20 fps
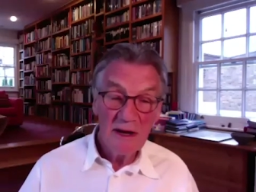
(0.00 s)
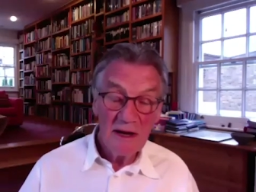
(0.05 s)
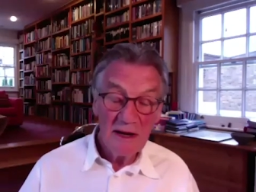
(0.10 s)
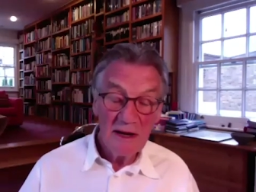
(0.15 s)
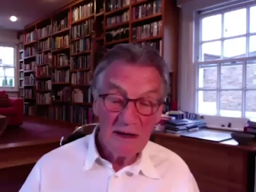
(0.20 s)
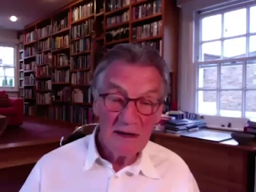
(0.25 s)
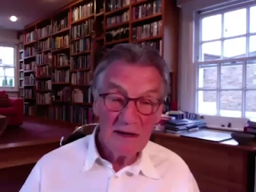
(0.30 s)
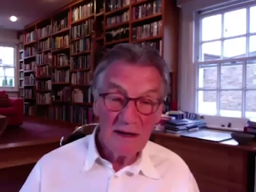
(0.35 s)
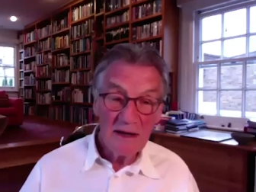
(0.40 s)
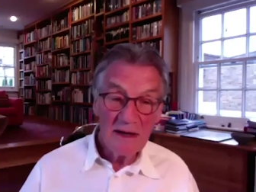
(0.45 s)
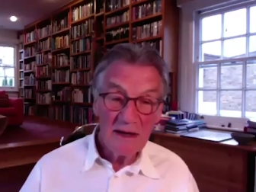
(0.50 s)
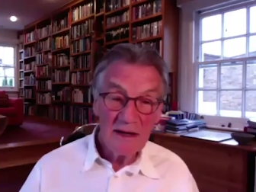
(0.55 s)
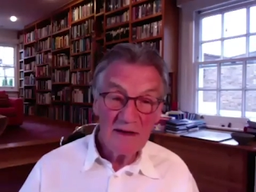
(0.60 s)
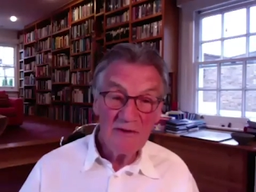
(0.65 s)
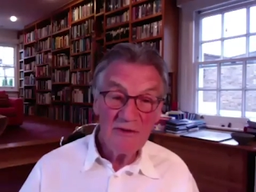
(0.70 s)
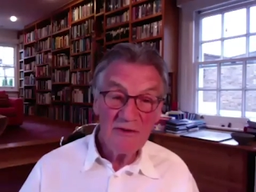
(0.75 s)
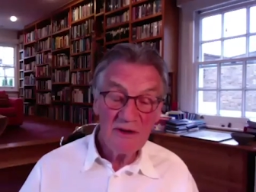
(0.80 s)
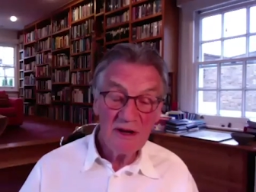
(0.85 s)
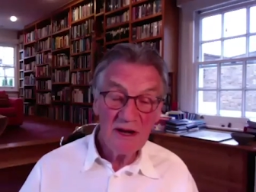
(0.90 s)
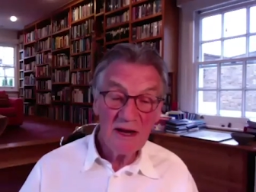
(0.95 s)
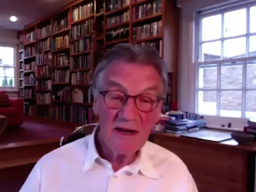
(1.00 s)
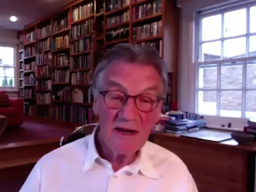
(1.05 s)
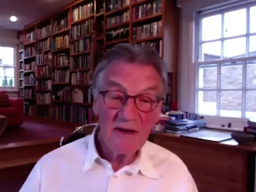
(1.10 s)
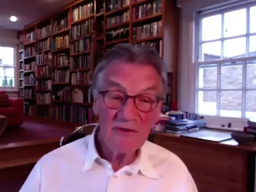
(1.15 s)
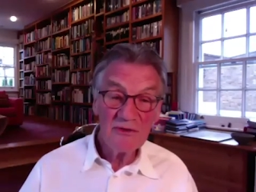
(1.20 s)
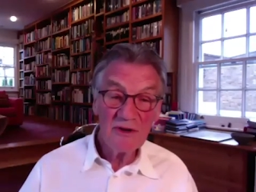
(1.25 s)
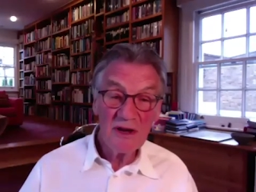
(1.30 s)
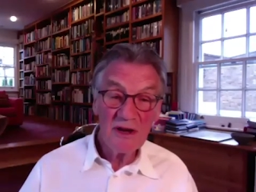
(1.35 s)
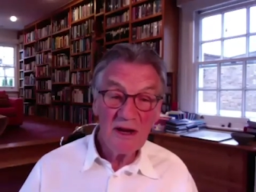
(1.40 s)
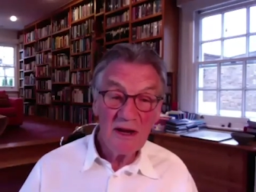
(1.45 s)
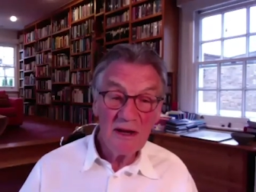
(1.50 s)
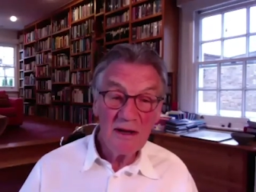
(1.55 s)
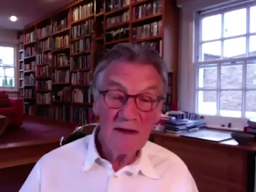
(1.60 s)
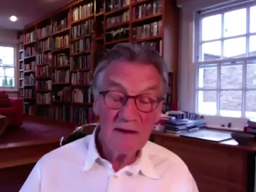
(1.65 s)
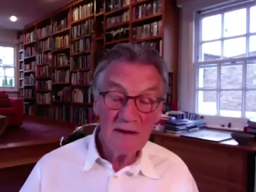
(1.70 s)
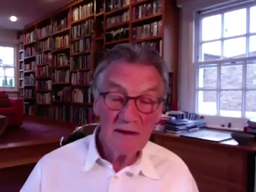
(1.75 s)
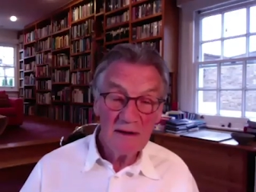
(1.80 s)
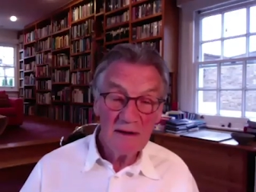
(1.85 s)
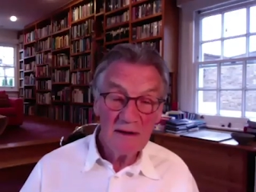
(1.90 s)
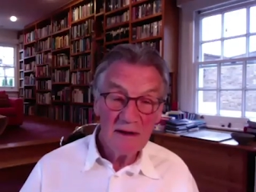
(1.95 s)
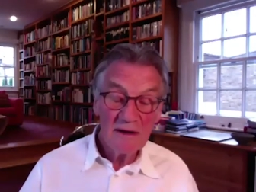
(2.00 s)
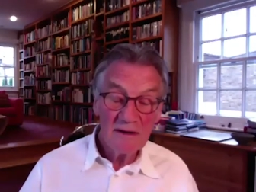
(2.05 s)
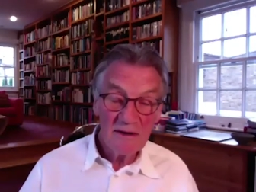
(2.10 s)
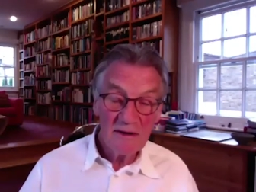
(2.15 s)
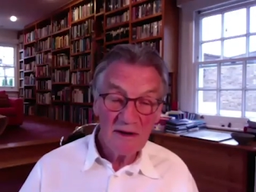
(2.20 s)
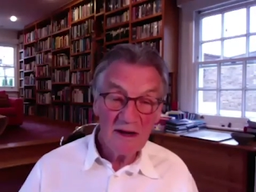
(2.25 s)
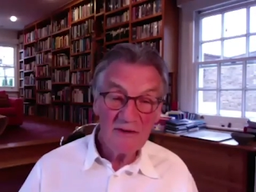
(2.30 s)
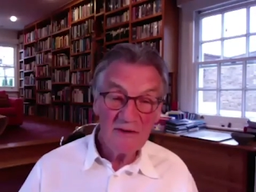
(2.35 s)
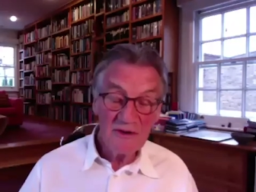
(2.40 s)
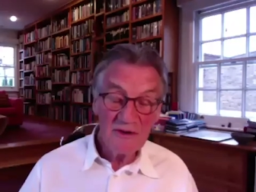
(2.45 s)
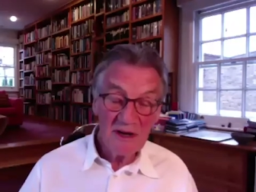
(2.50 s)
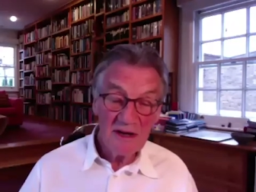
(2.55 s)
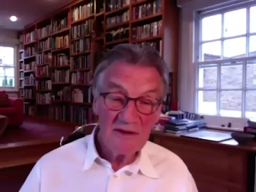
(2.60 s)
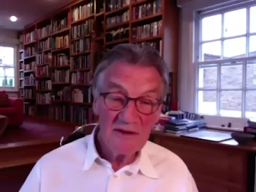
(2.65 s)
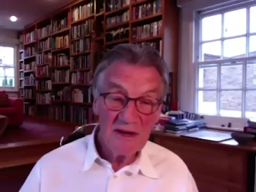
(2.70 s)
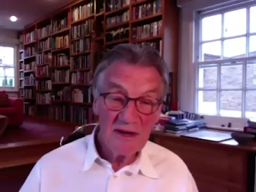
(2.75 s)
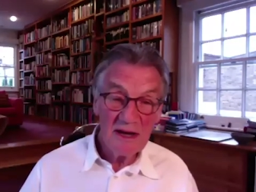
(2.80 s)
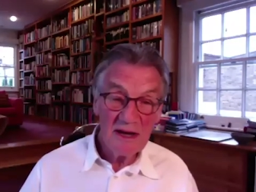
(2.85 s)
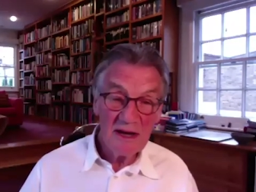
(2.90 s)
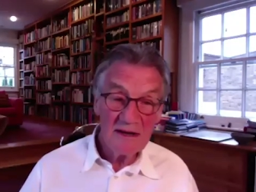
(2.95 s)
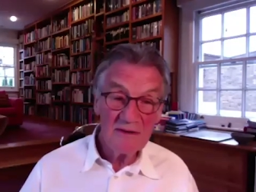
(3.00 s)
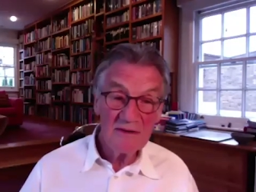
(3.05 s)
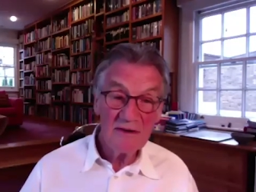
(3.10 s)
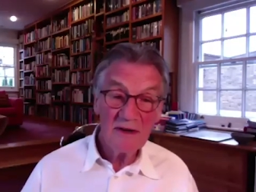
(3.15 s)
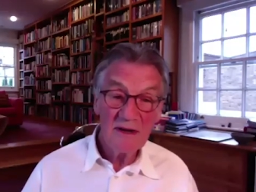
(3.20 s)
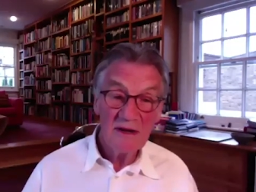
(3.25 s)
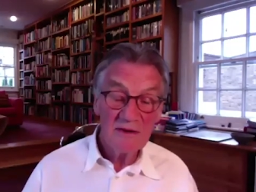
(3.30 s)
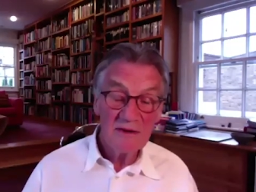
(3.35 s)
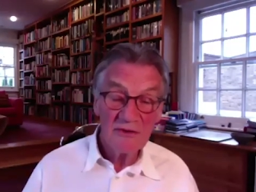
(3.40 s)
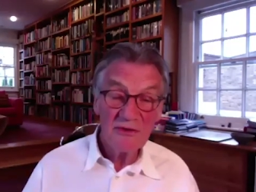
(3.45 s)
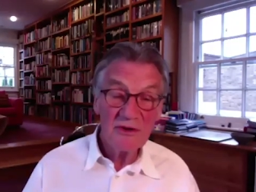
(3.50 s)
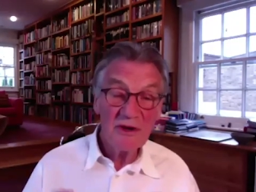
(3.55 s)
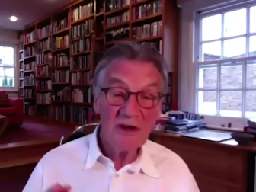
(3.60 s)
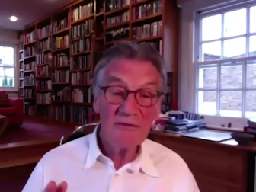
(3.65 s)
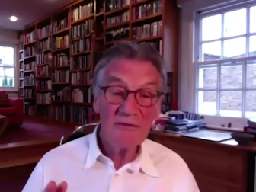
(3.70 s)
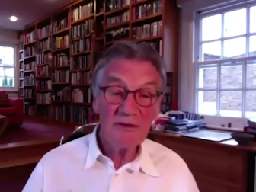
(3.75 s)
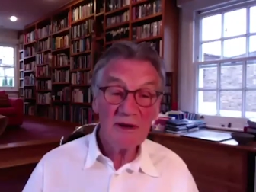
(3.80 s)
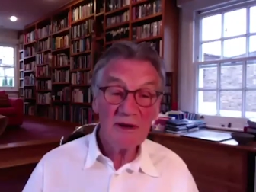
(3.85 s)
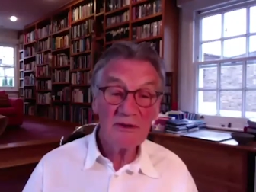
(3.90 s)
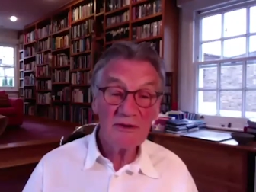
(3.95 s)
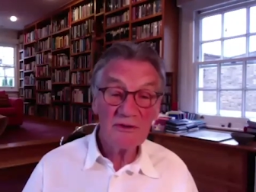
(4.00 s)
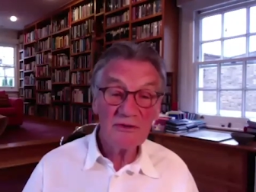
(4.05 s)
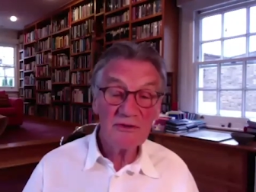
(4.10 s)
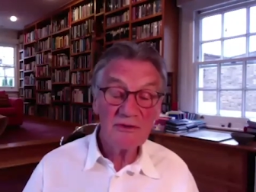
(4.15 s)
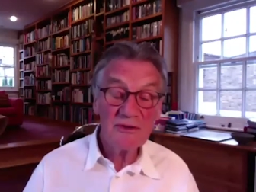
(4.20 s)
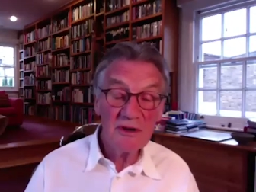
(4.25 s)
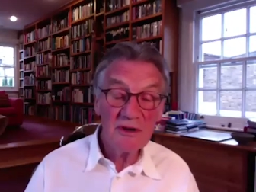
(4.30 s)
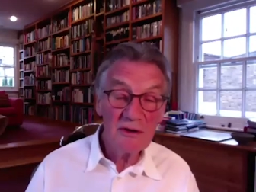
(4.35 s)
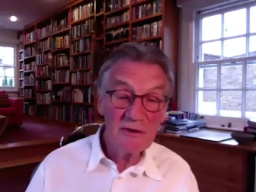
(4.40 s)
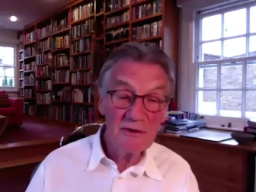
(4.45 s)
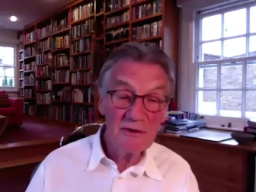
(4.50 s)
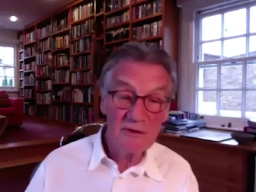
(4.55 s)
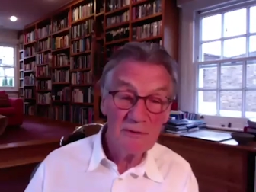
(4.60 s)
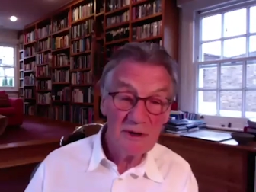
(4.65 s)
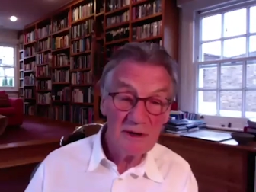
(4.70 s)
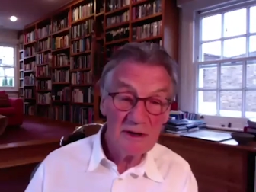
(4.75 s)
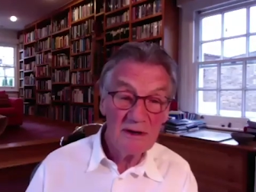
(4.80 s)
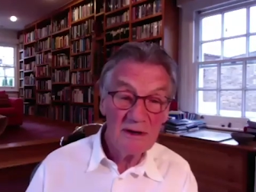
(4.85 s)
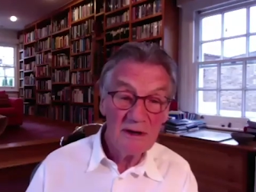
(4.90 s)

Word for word: in 80 days in 1988 to see if they can still do it